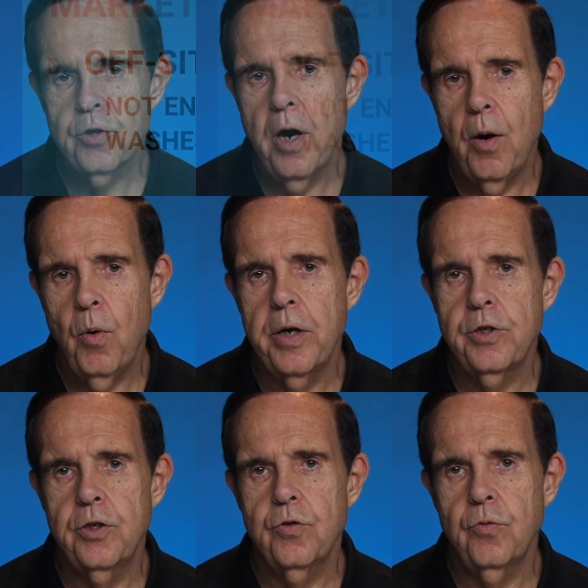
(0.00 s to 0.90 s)
car
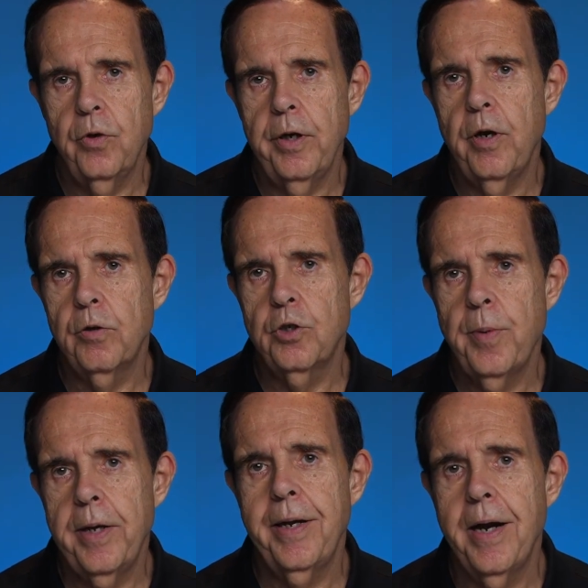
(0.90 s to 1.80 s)
washes really don't
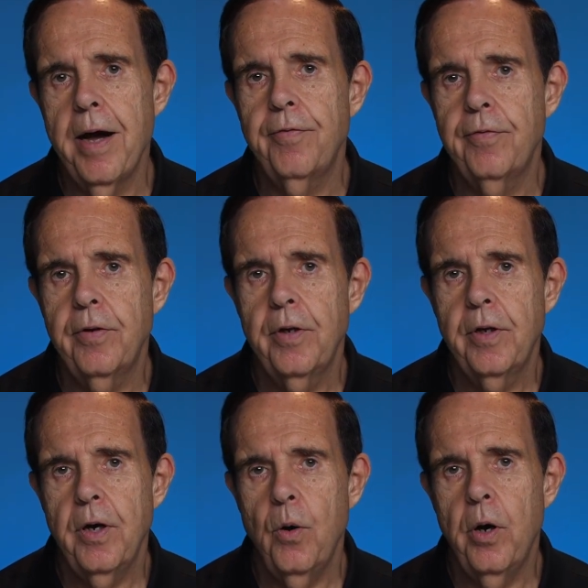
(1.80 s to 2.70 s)
spend enough
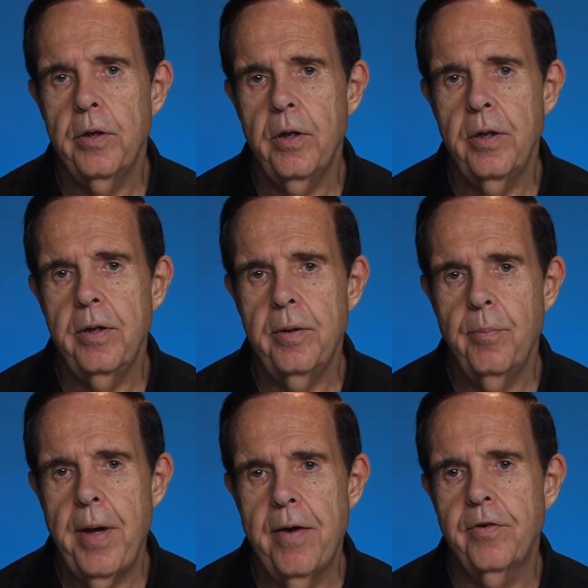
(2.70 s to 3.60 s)
on
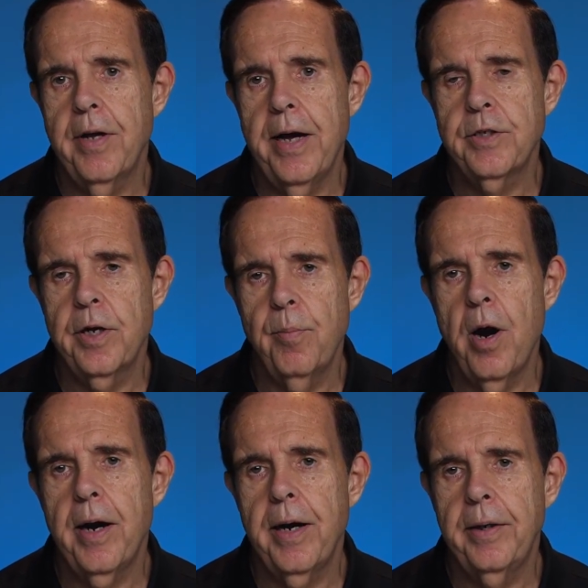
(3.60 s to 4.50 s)
advertising and
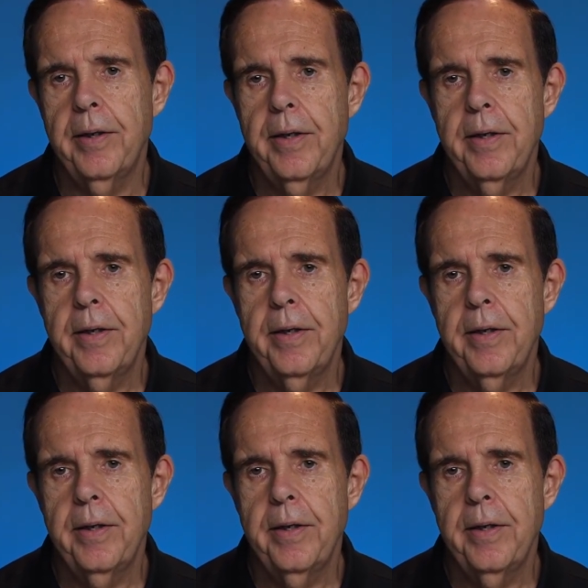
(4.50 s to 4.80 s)
marketing.